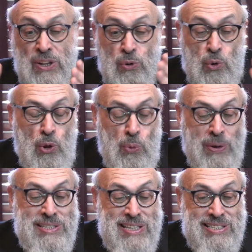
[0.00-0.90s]

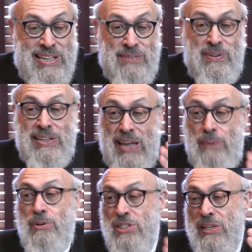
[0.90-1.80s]
Always it says
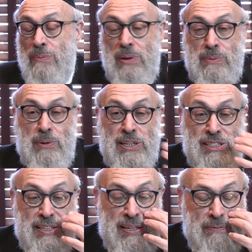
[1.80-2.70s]
v'yidaber Hashem el
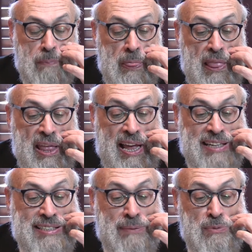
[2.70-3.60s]
Moshe.
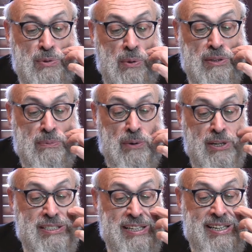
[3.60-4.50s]
Hashem talked to
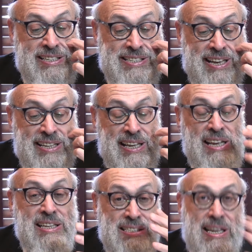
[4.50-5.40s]
Moshe and he said,
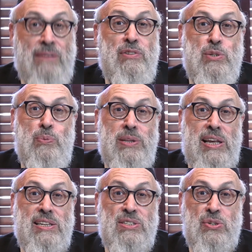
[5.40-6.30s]
"Tzaveh
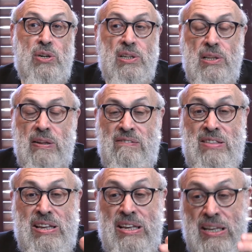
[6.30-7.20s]
b'nei Yisrael."
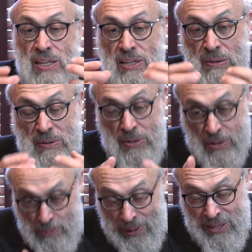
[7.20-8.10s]
He's
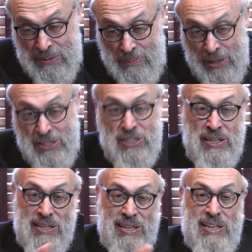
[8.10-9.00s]
speaking to
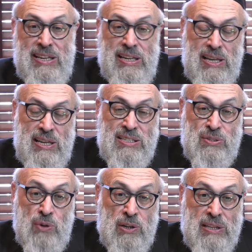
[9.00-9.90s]
Moshe,
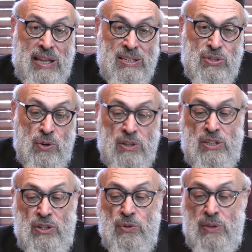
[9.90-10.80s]
instruct Klal Yisrael to
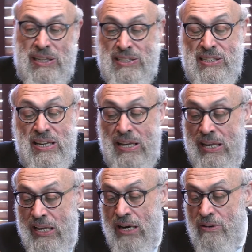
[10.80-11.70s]
do this.
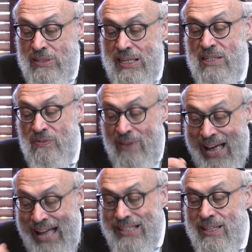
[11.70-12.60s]
Here it says
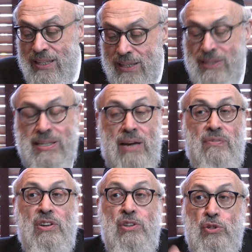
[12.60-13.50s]
v'ata
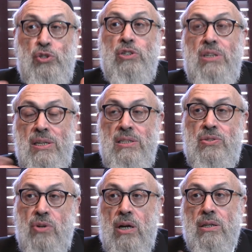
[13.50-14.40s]
tetzaveh. You should
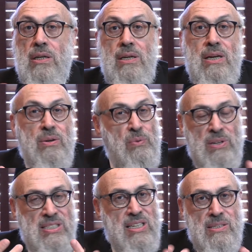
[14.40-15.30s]
instruct. What
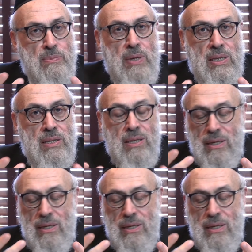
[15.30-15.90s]
does this mean?